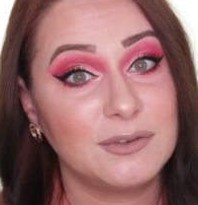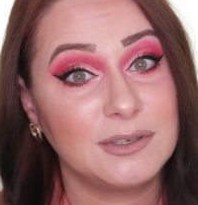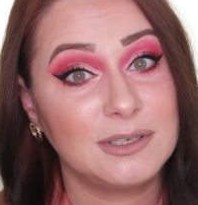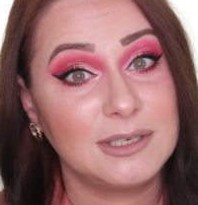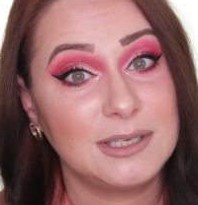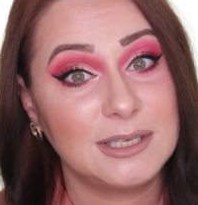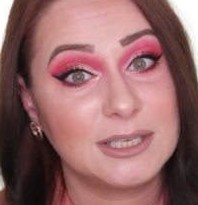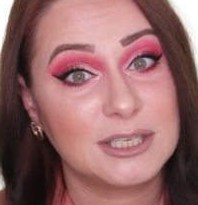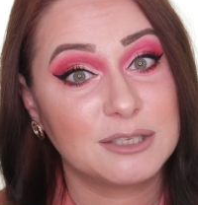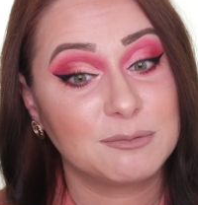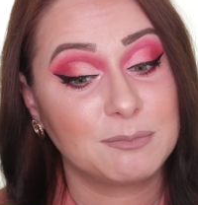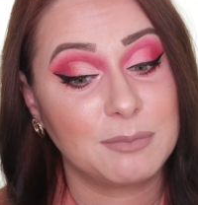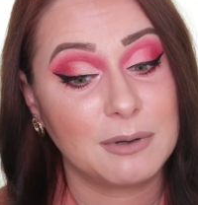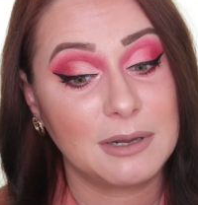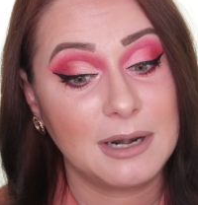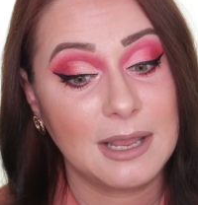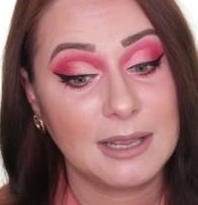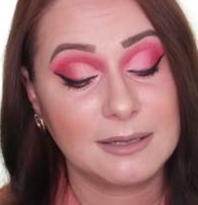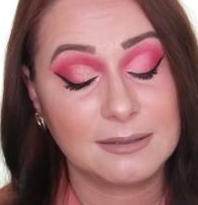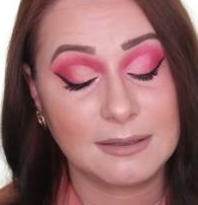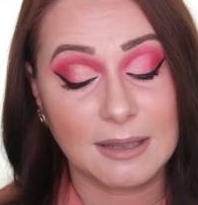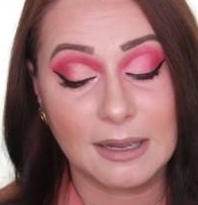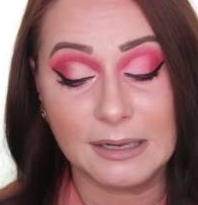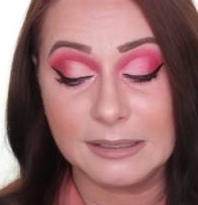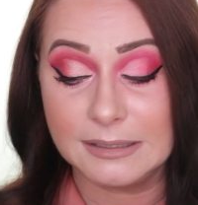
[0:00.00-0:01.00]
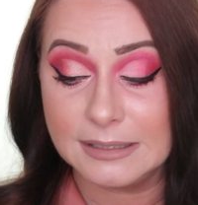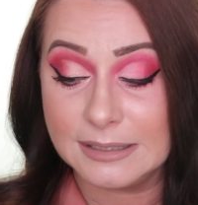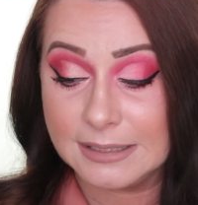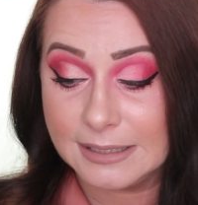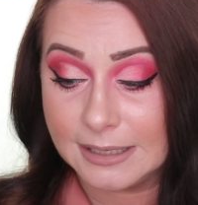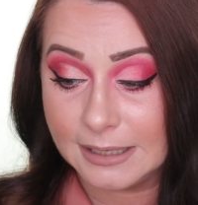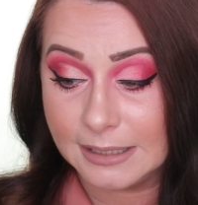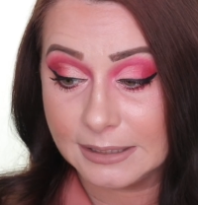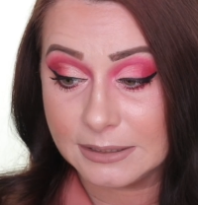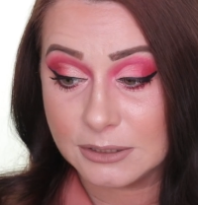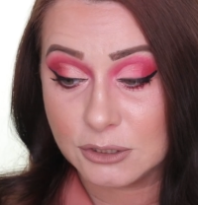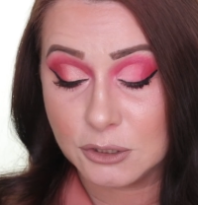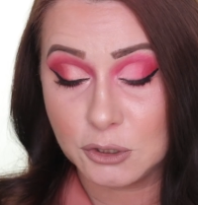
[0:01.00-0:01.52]
with this palette. I
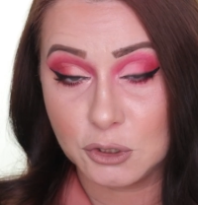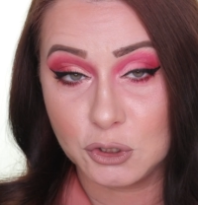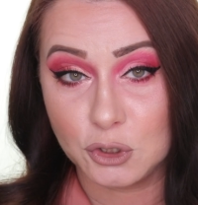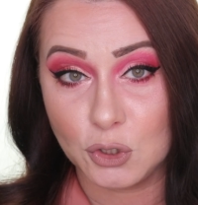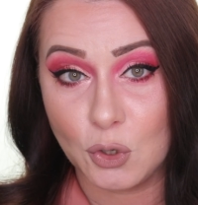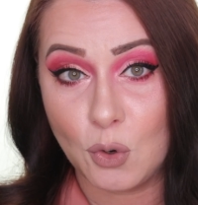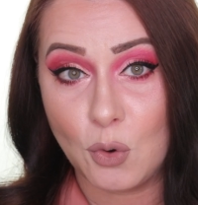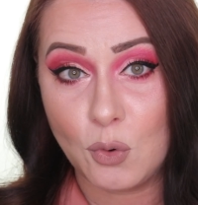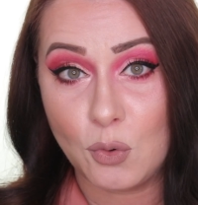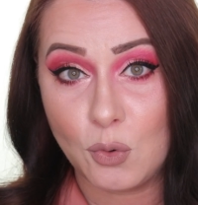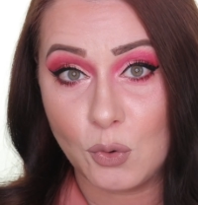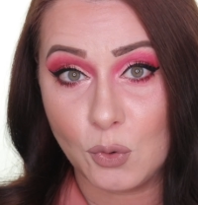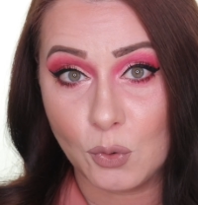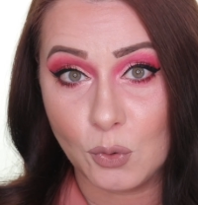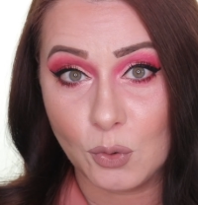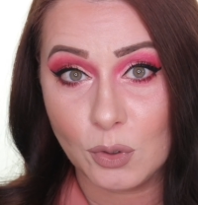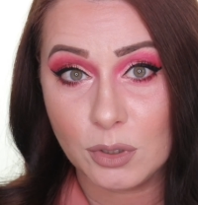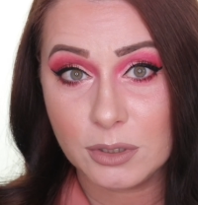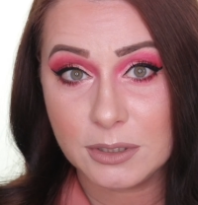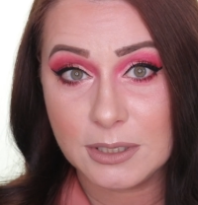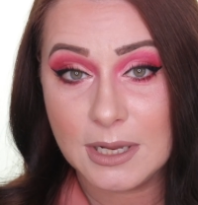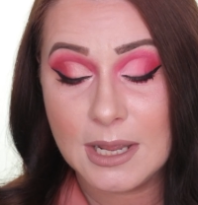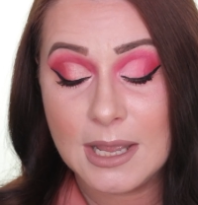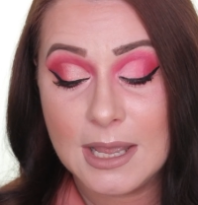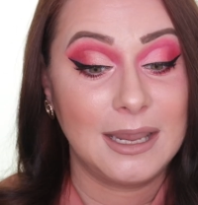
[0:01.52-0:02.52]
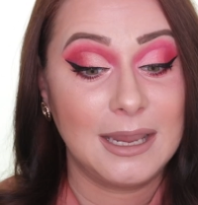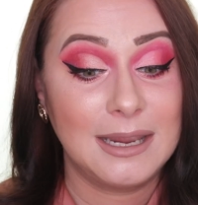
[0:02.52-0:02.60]
think it's so good.